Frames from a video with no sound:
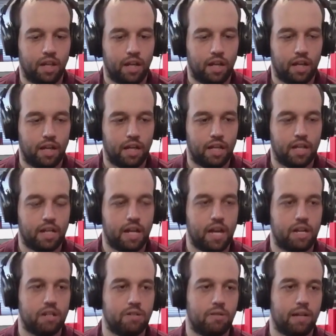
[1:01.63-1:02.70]
and
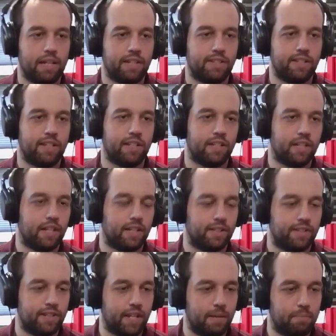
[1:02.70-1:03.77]
how do you, I guess, take the
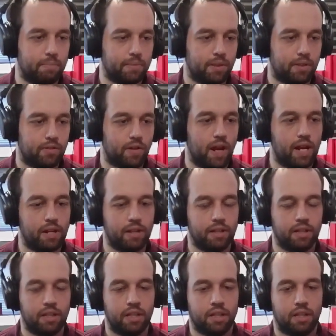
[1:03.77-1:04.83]
next step to try
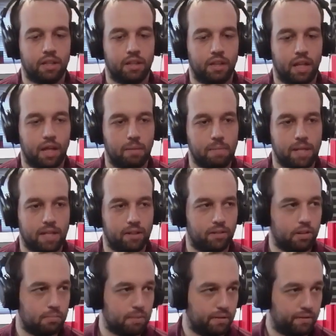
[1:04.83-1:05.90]
to make it a
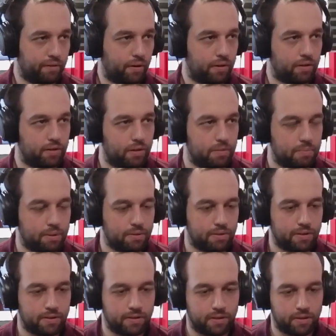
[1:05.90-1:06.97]
little bit farther in the
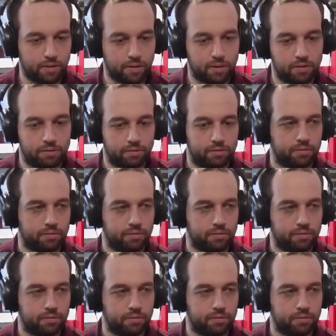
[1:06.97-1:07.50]
postseason this year?